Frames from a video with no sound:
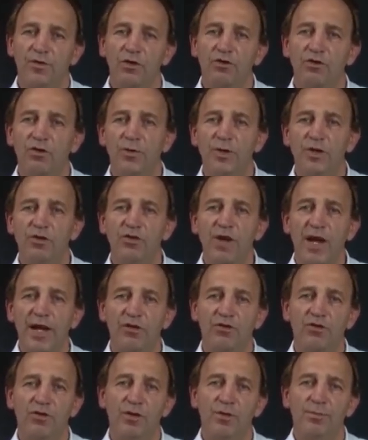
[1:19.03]
tissue
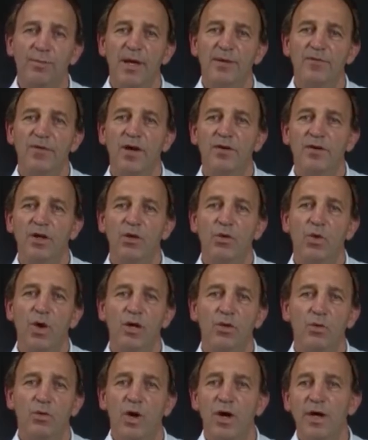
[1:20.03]
injection may vary
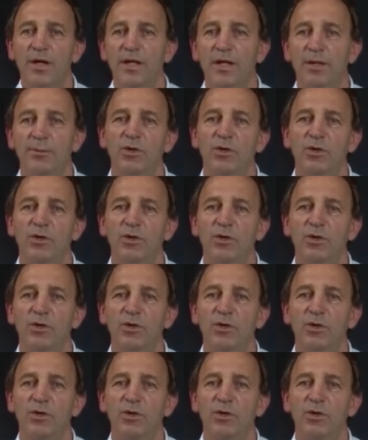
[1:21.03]
quite widely